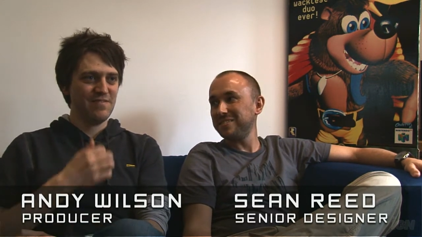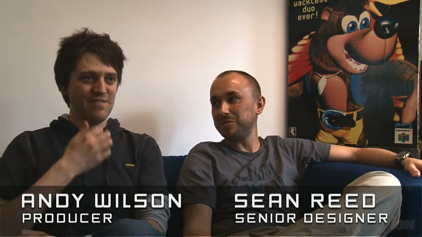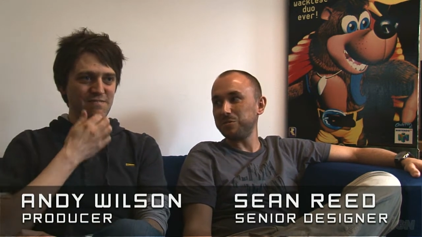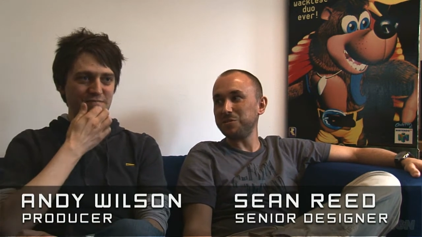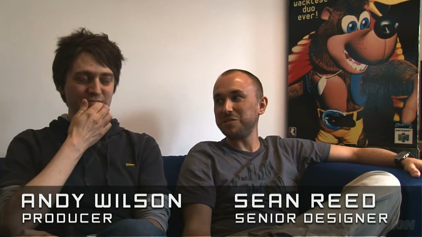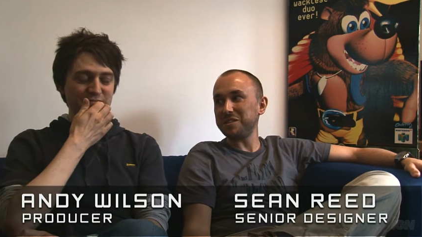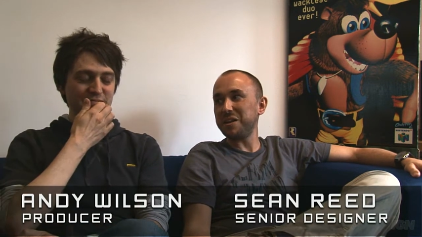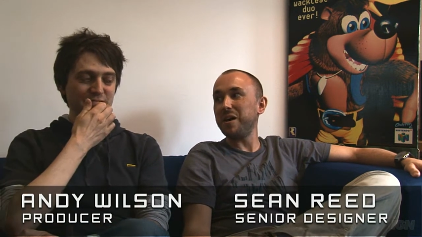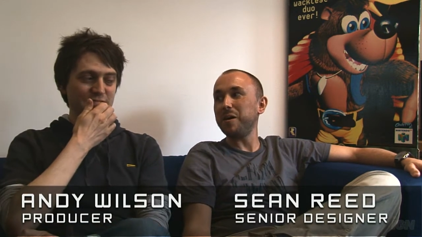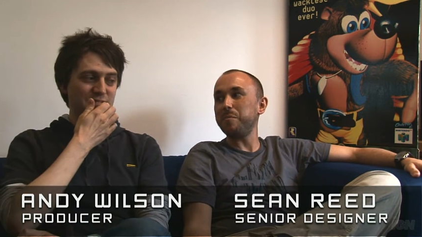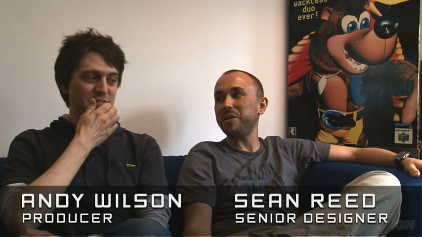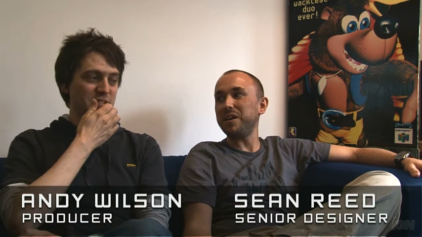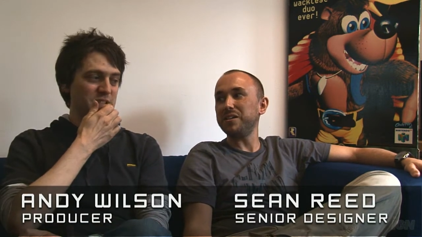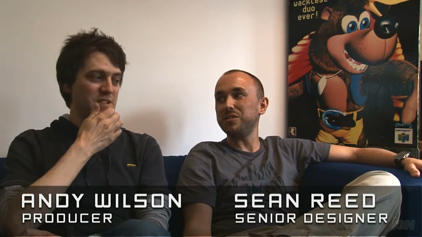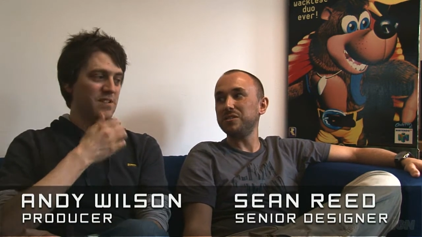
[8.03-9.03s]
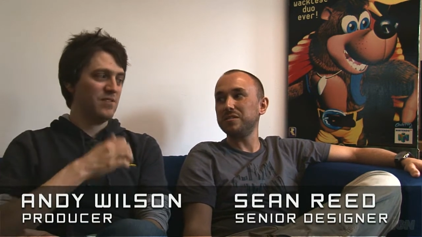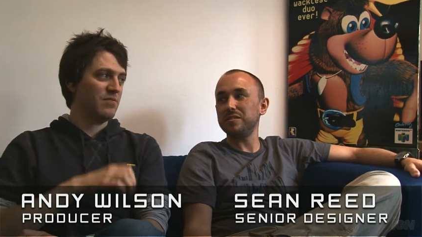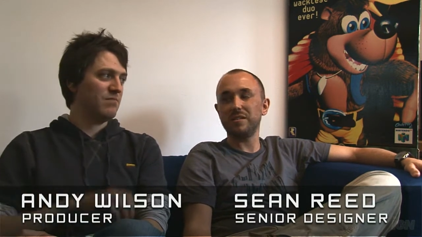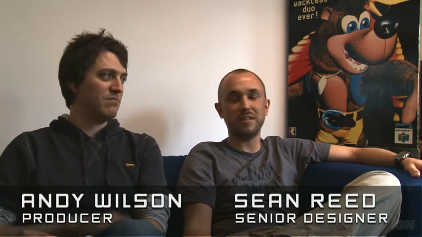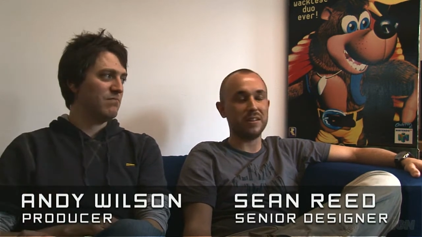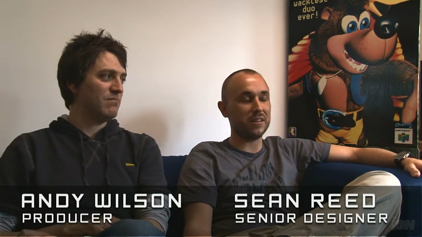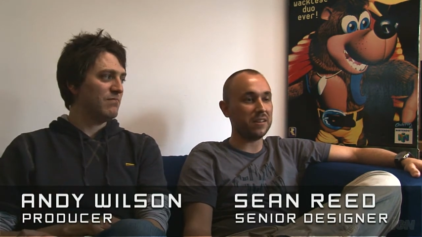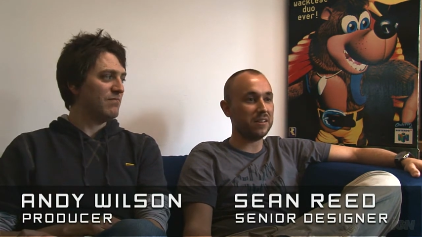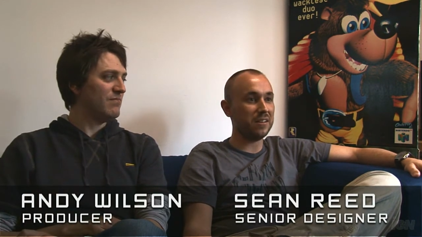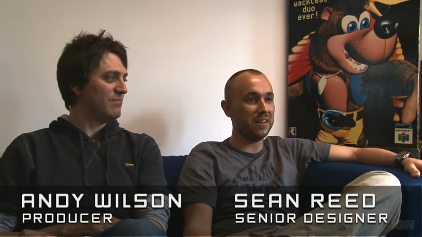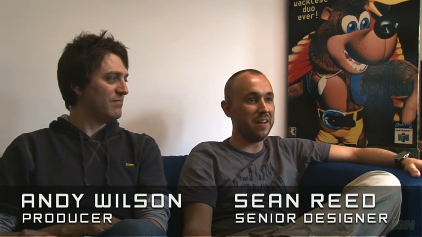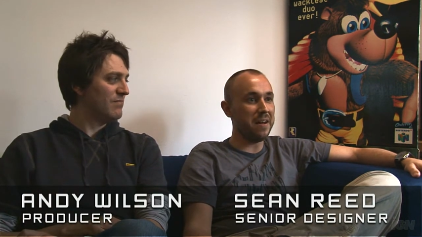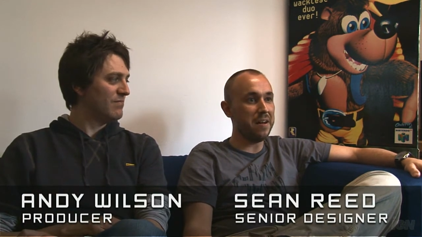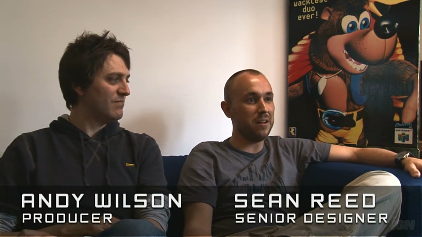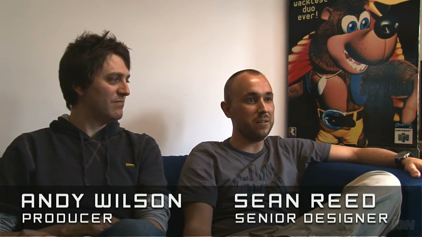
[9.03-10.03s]
Speaker 1: It's just in hibernation, I
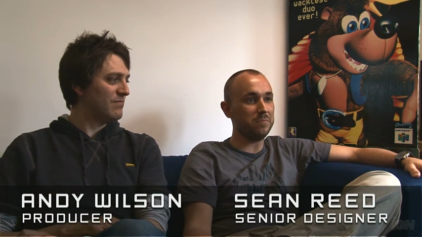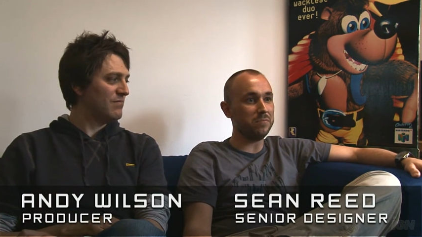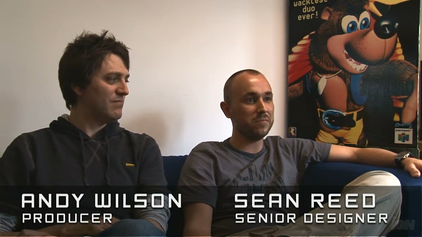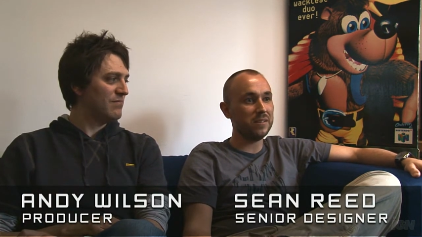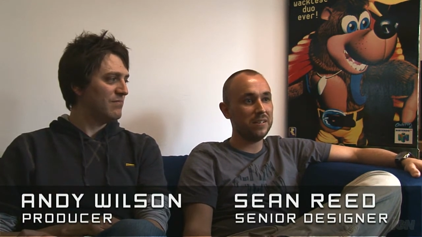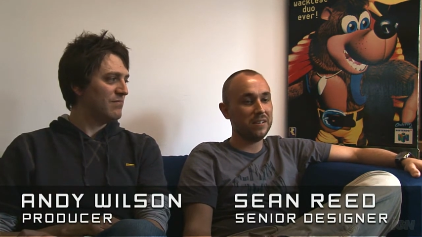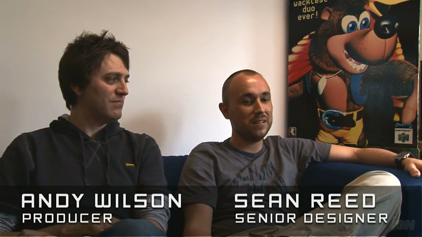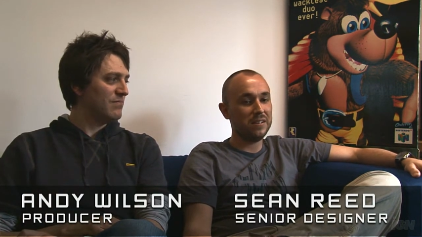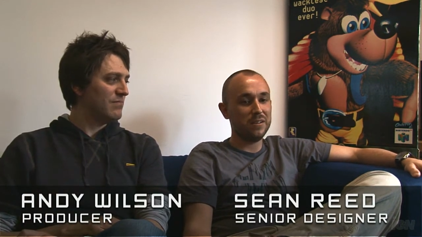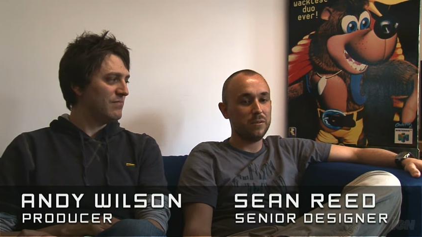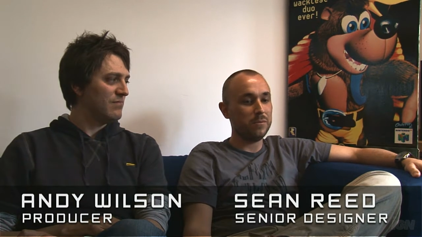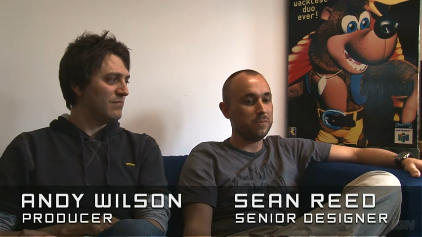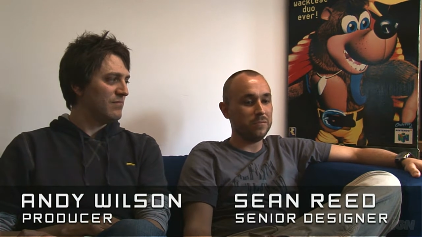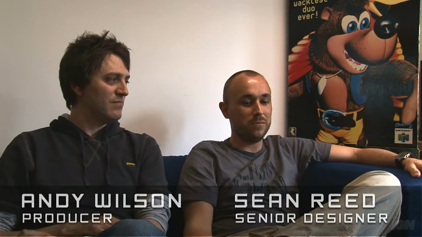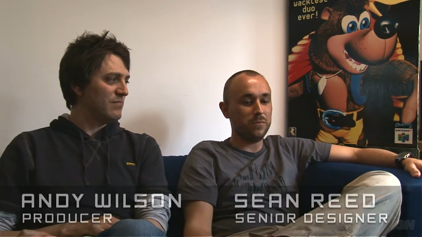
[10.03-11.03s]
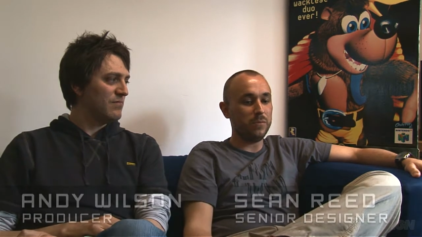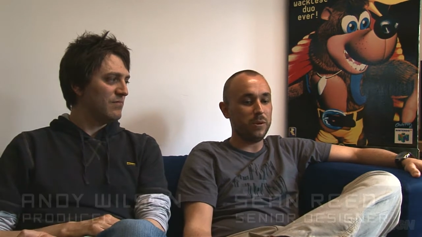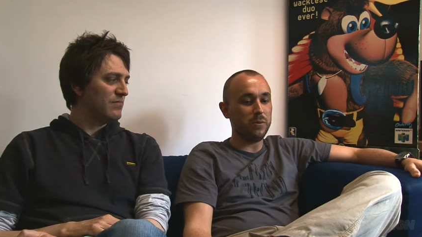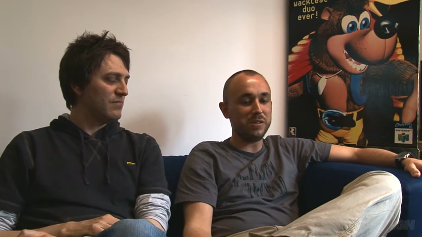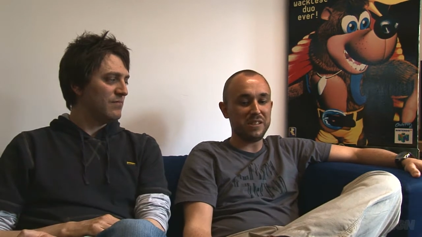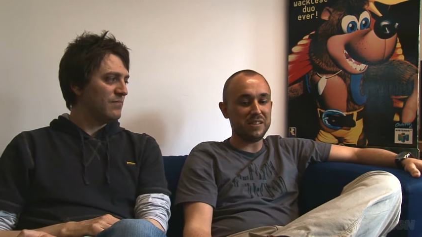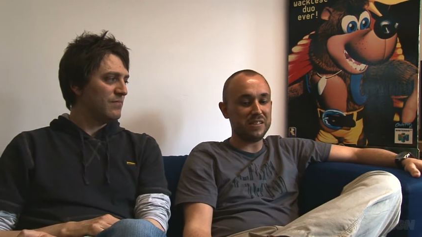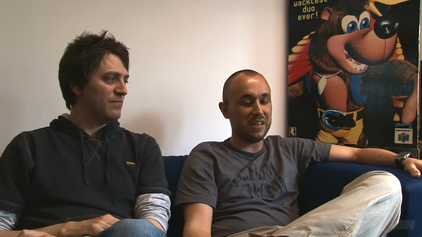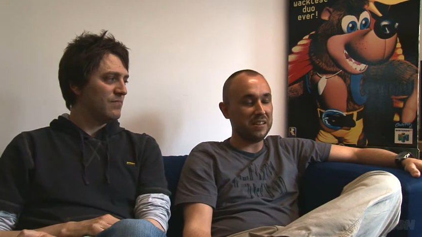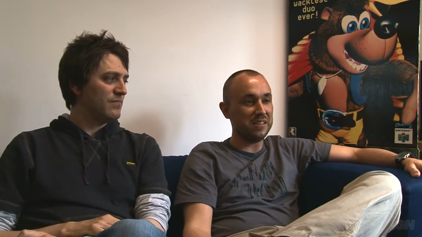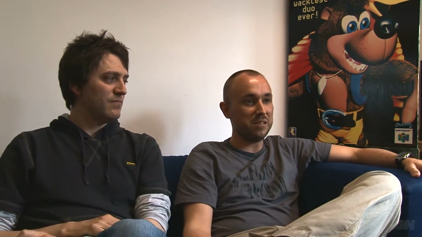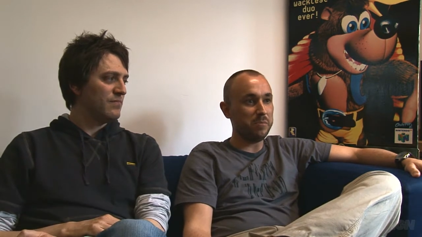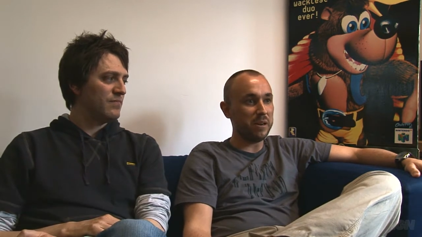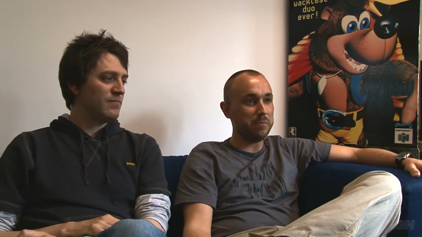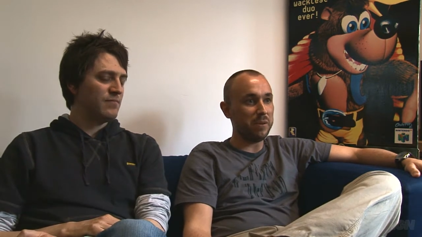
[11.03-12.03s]
think. Um, we always
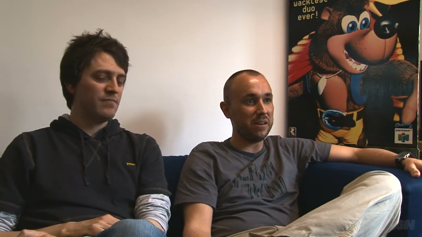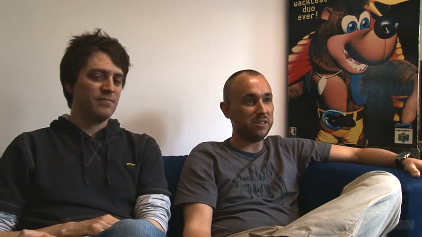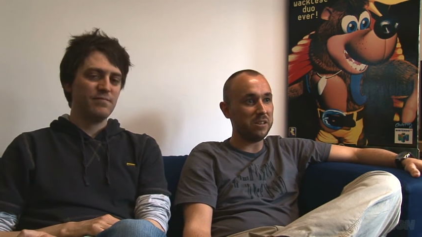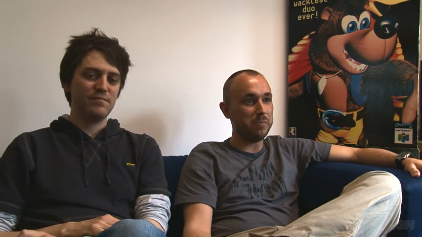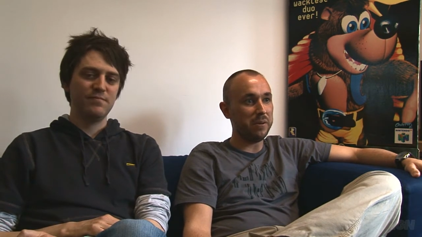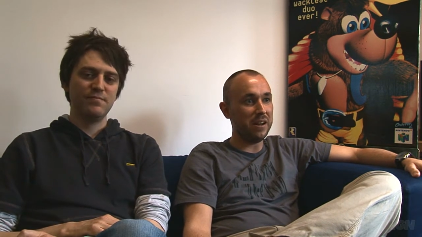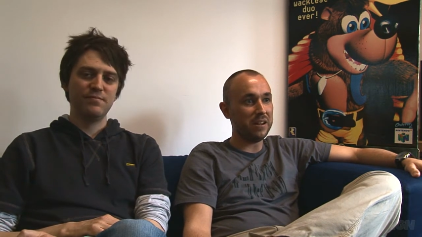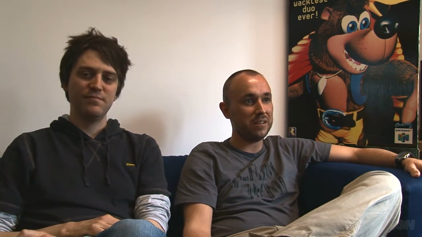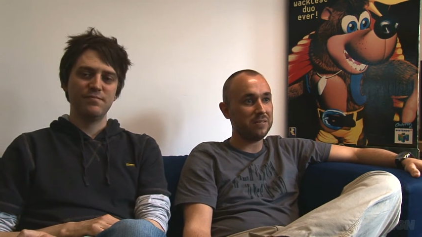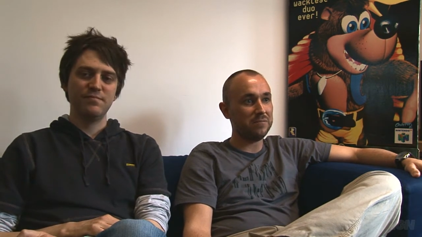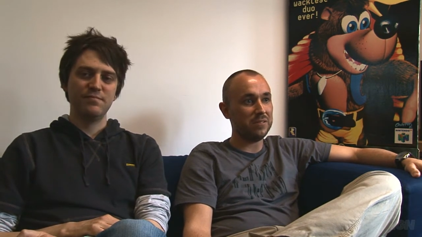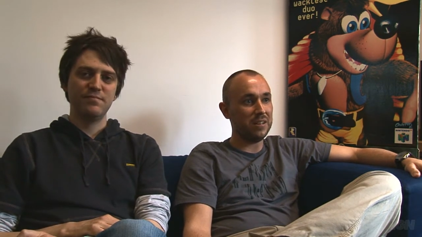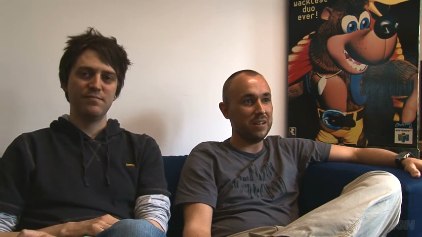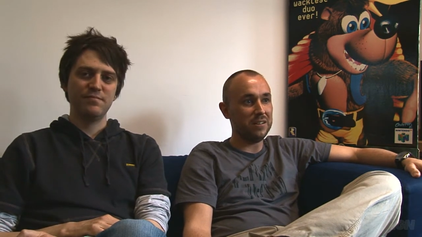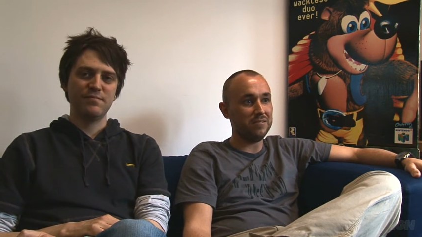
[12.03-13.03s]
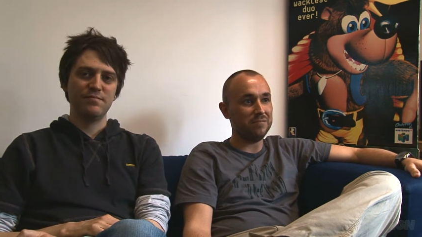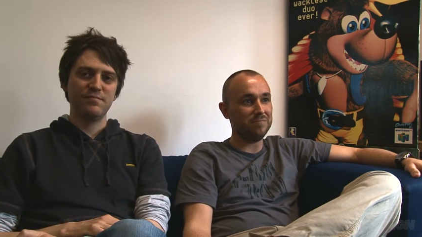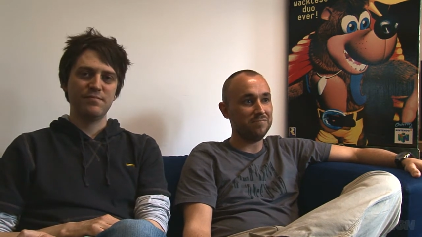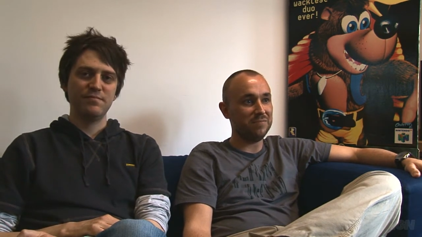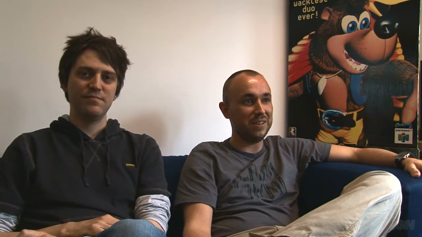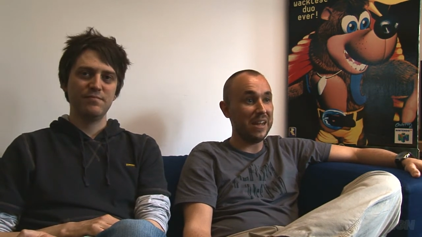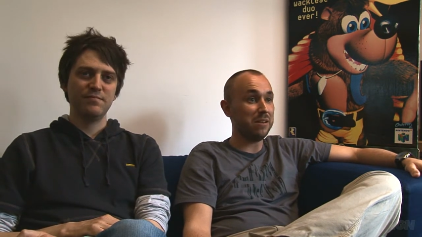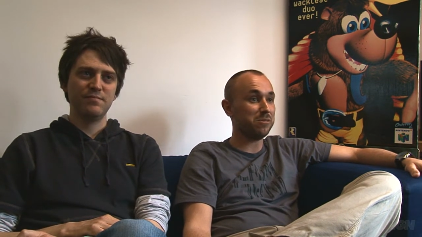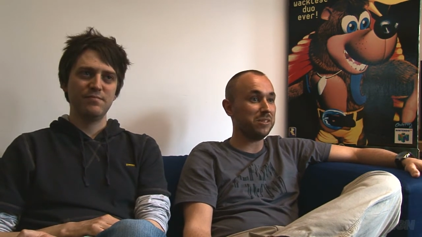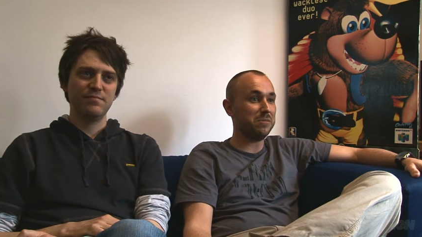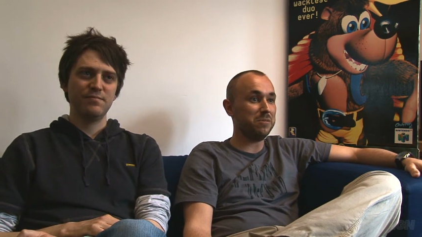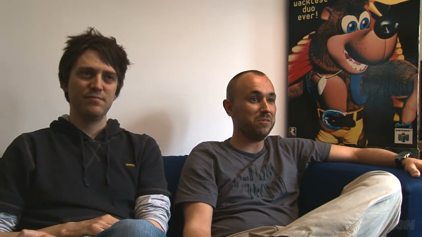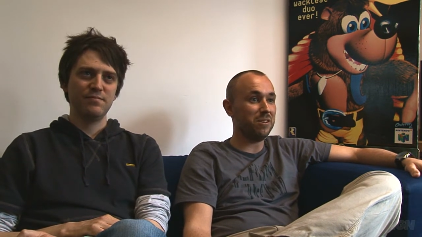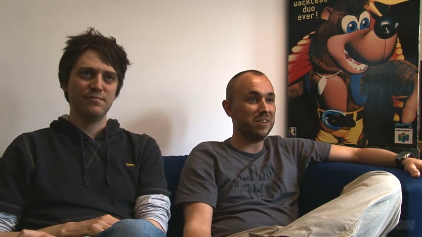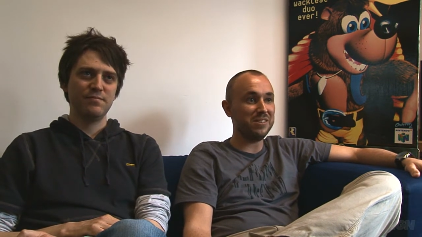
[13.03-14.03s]
intended to bring banjo back, and now
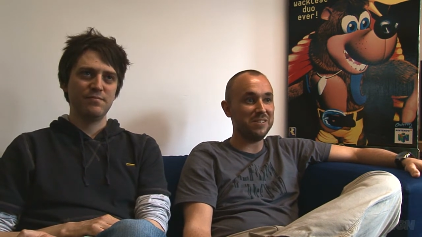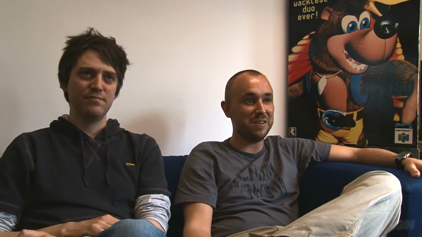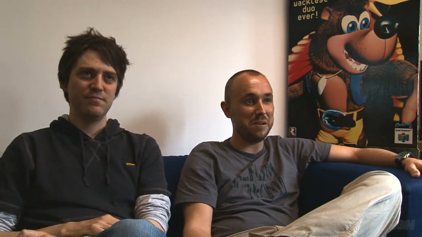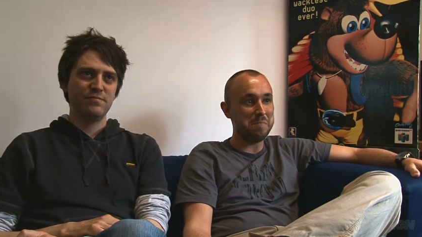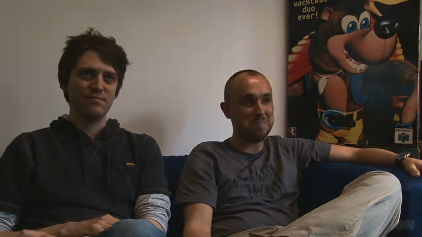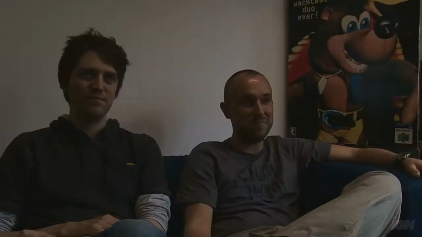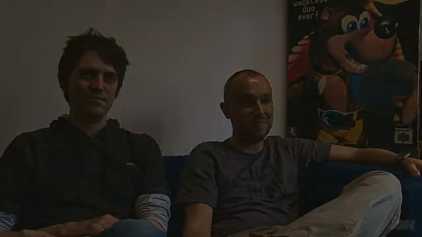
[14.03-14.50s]
seemed the right time.